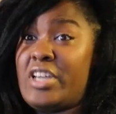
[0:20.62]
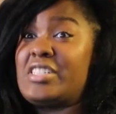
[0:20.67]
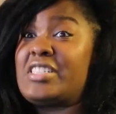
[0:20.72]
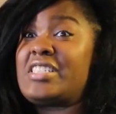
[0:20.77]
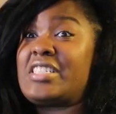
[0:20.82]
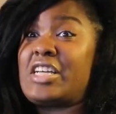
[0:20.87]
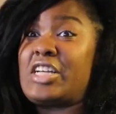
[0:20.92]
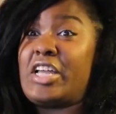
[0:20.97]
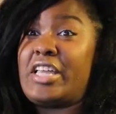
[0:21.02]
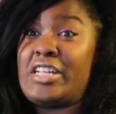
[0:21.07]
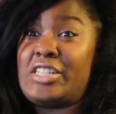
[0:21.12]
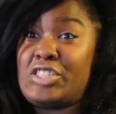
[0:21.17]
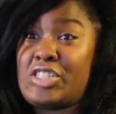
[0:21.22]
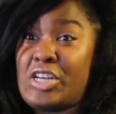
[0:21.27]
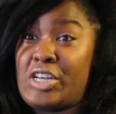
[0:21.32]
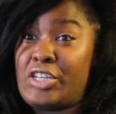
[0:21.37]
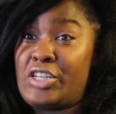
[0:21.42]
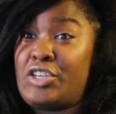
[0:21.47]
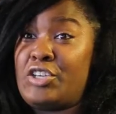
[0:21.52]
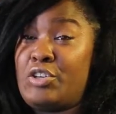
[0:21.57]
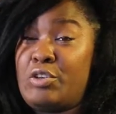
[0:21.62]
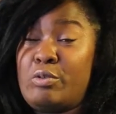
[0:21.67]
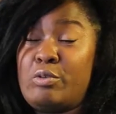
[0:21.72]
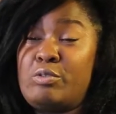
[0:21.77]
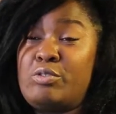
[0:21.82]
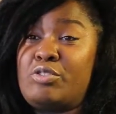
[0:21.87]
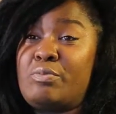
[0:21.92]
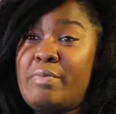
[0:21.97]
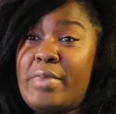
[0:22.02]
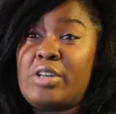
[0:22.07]
It's a it's a
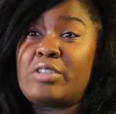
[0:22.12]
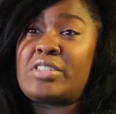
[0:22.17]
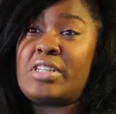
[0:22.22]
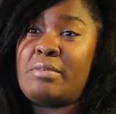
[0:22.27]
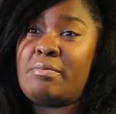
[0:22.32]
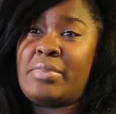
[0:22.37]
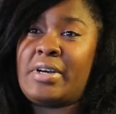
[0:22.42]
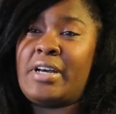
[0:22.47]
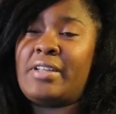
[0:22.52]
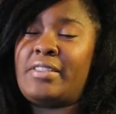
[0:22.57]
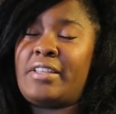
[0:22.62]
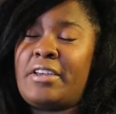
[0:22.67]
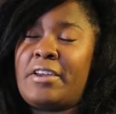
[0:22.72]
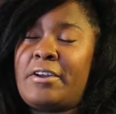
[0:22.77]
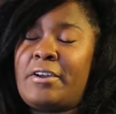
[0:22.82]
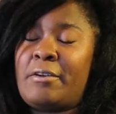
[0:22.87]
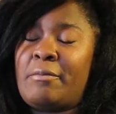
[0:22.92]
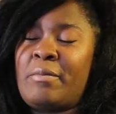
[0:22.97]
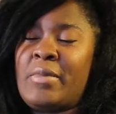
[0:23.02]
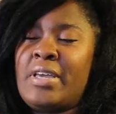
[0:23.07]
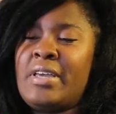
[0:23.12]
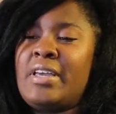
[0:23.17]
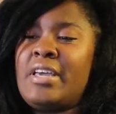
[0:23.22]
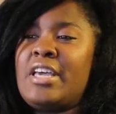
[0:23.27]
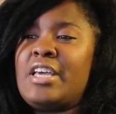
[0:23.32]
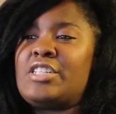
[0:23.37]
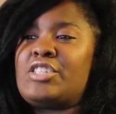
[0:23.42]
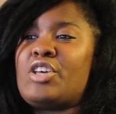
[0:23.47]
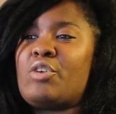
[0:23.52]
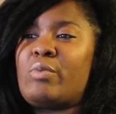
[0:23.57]
huge melting pot there.
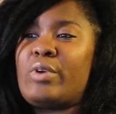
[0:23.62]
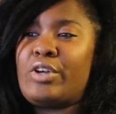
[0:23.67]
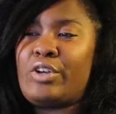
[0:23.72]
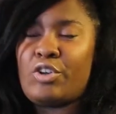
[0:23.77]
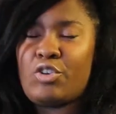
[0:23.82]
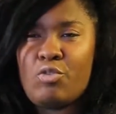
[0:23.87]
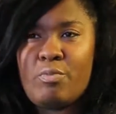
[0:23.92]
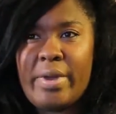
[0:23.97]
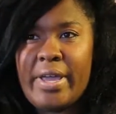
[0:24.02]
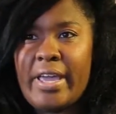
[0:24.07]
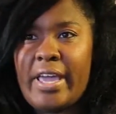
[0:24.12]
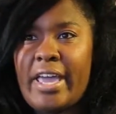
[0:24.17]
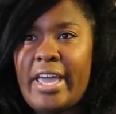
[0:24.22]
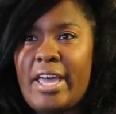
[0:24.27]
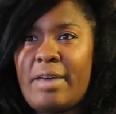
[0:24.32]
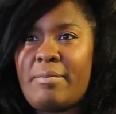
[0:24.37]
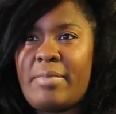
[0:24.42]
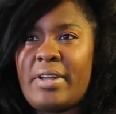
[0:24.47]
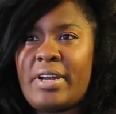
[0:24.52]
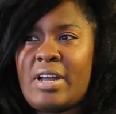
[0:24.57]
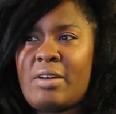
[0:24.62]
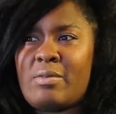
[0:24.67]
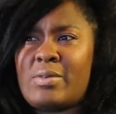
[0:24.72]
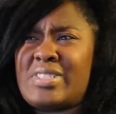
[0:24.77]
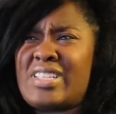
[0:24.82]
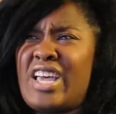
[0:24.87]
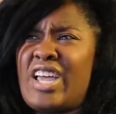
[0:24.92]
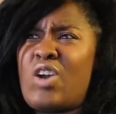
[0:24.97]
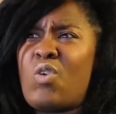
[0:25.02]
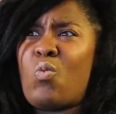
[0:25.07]
And so when Goombay happened, I
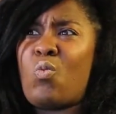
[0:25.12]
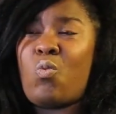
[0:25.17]
was like,